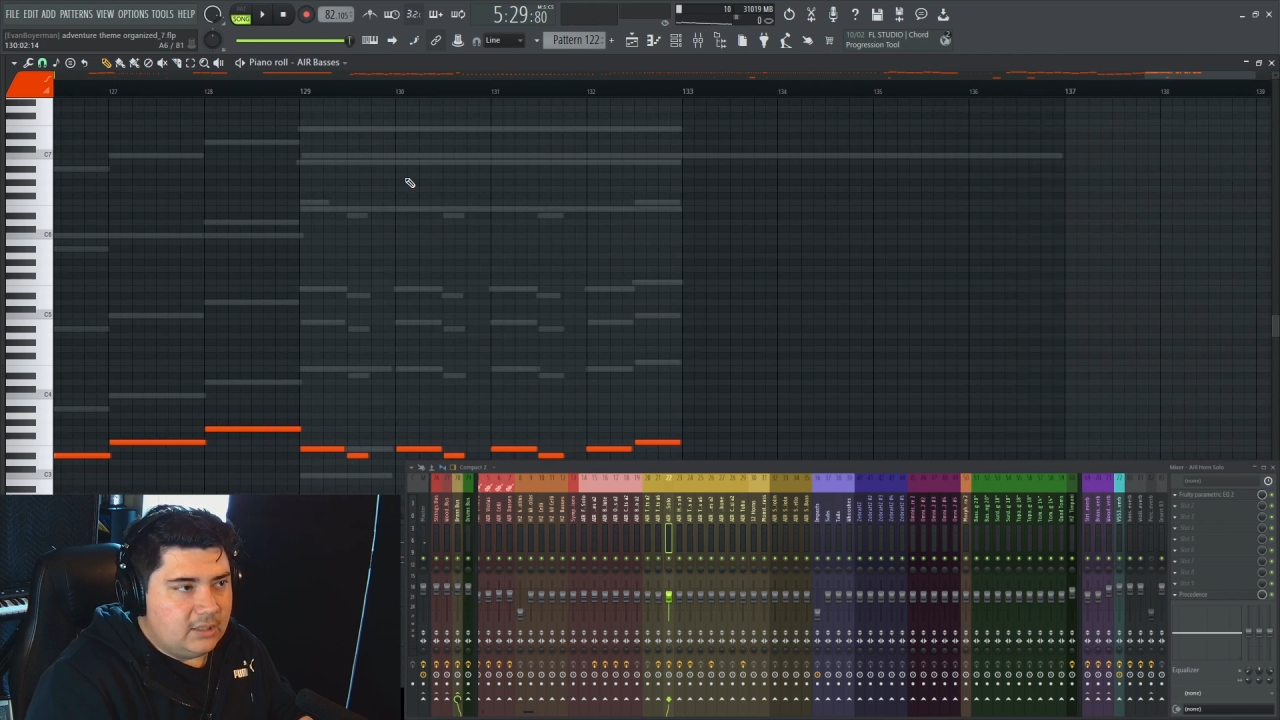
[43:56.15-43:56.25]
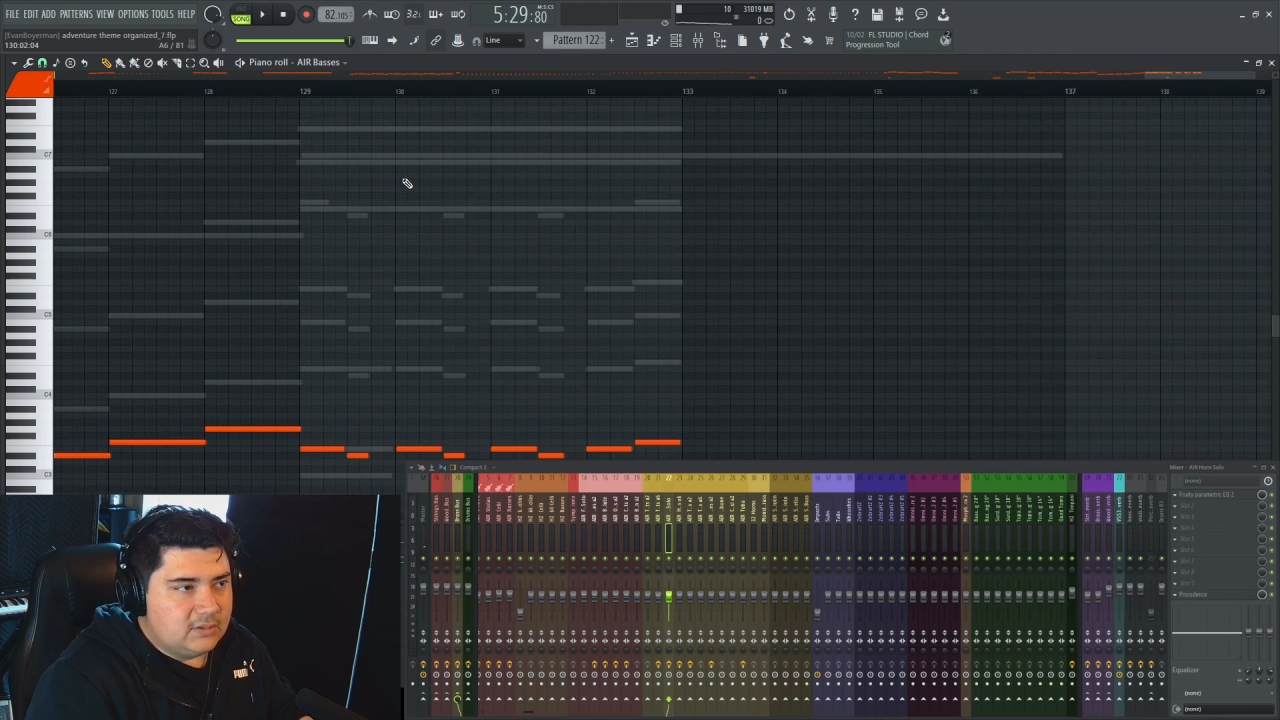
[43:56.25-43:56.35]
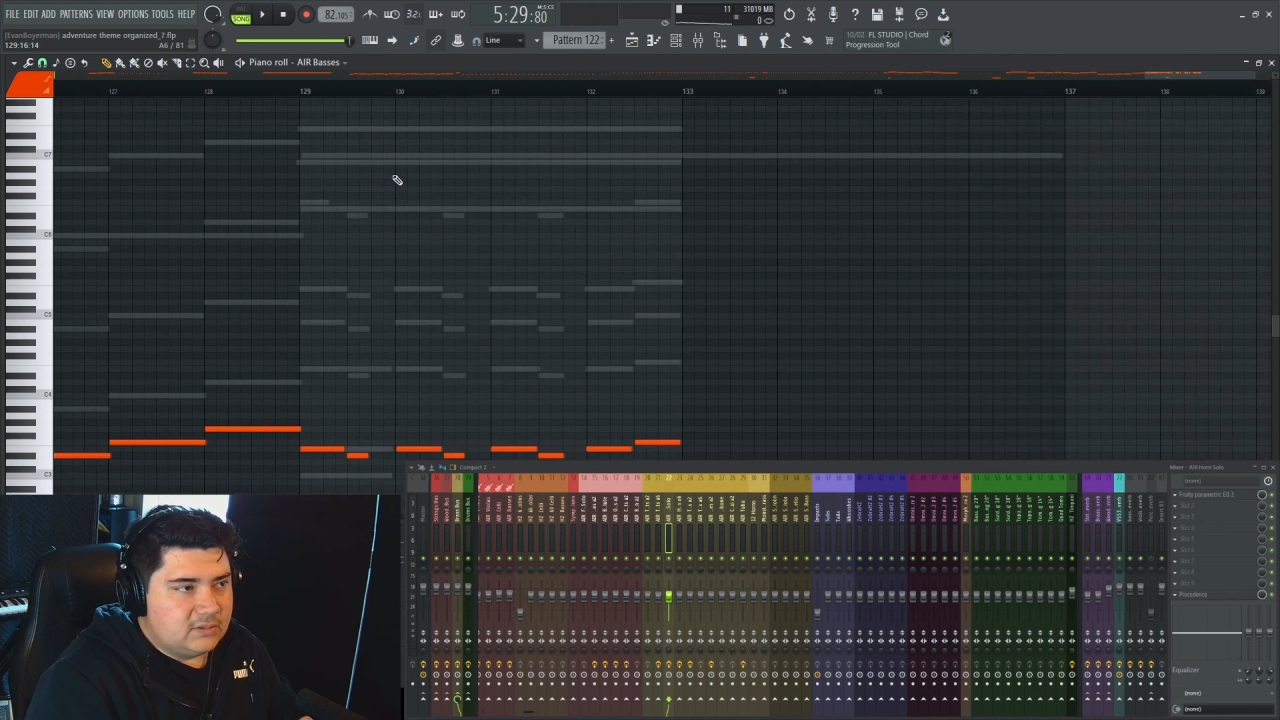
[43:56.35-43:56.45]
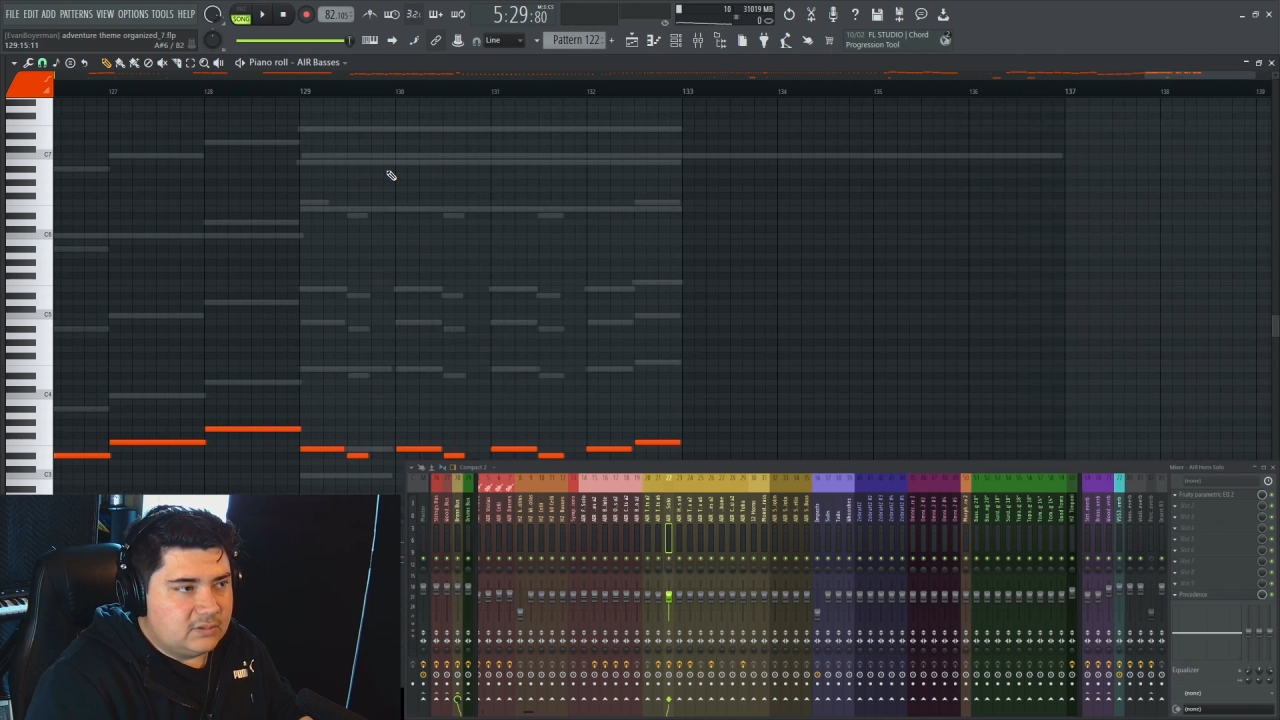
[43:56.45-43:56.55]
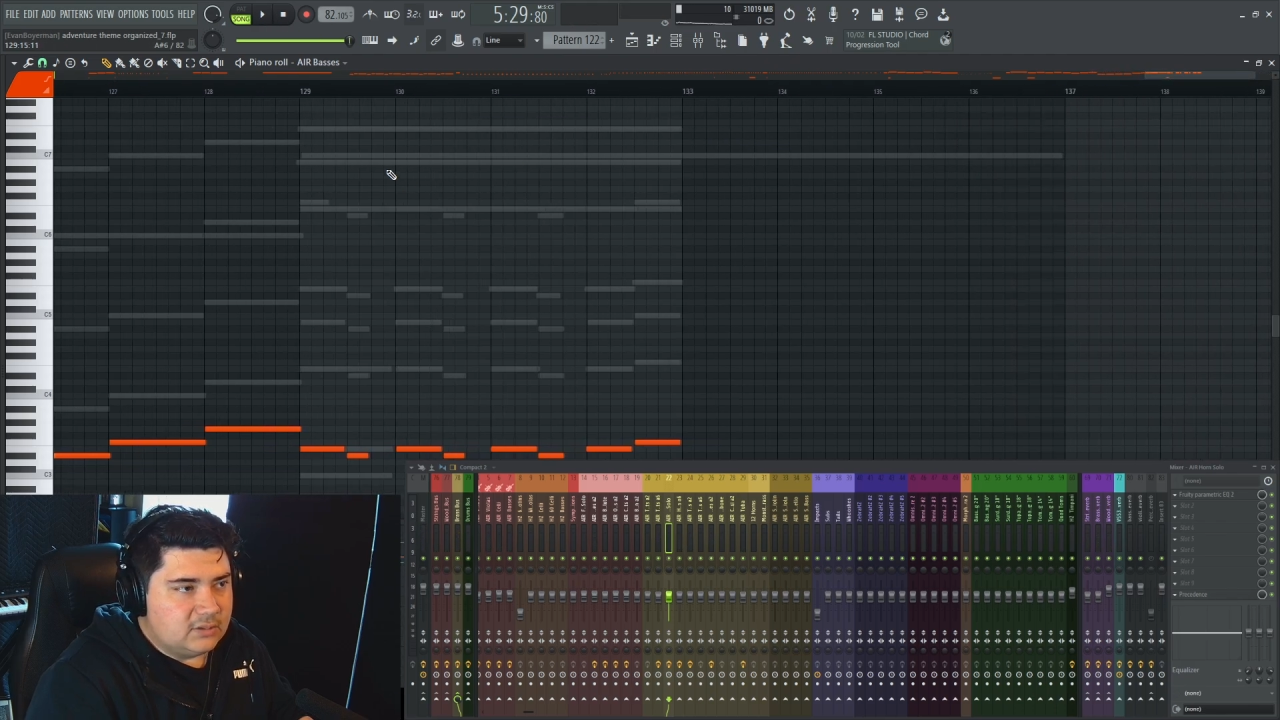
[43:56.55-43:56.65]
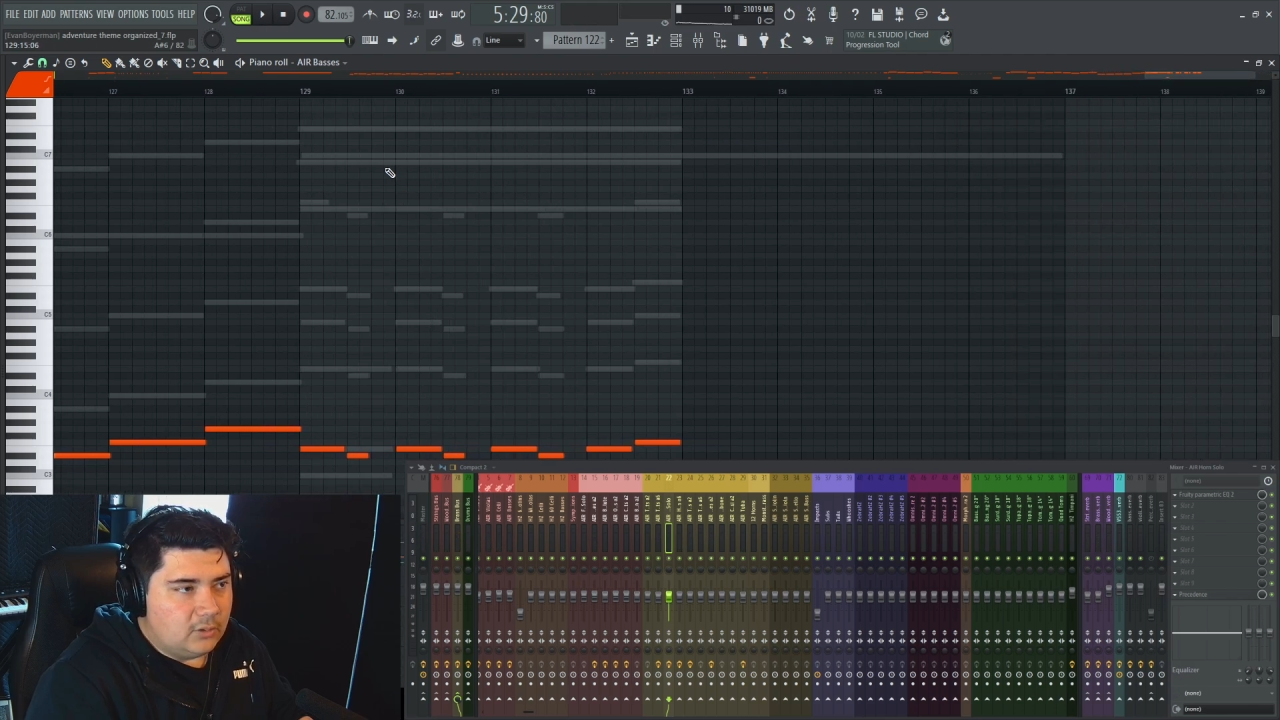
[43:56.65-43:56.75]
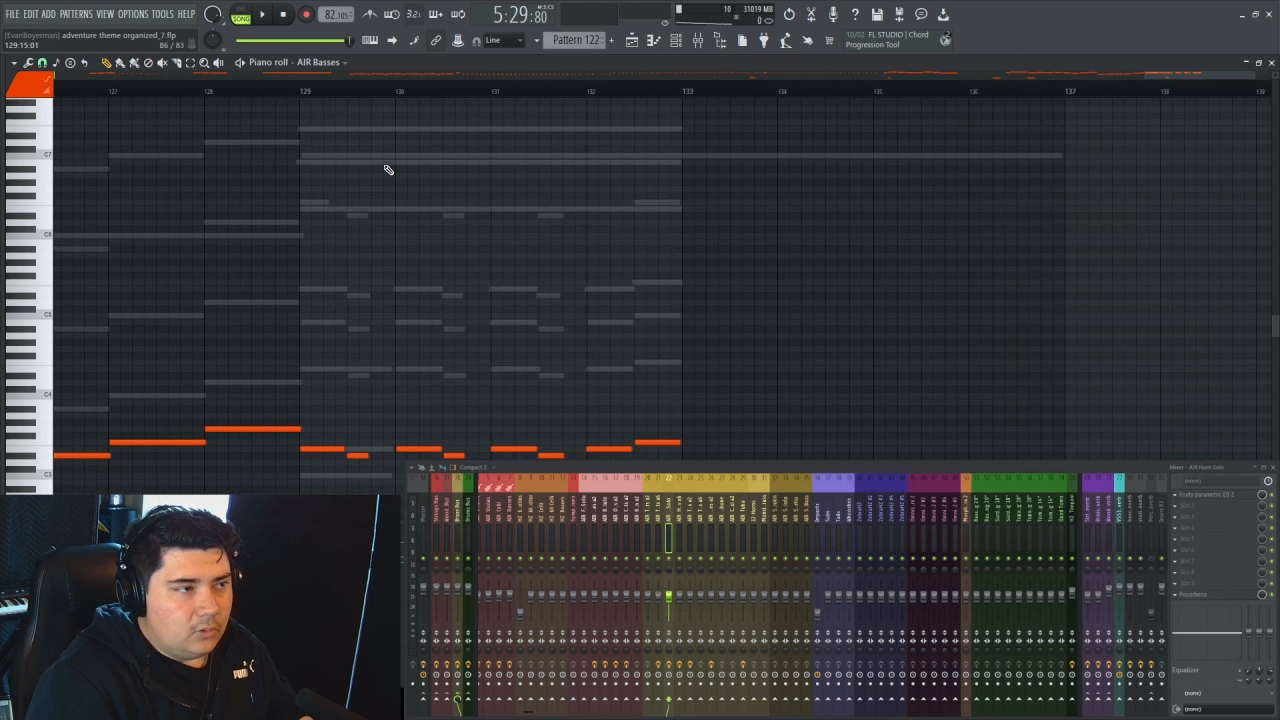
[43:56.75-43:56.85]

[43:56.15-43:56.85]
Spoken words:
is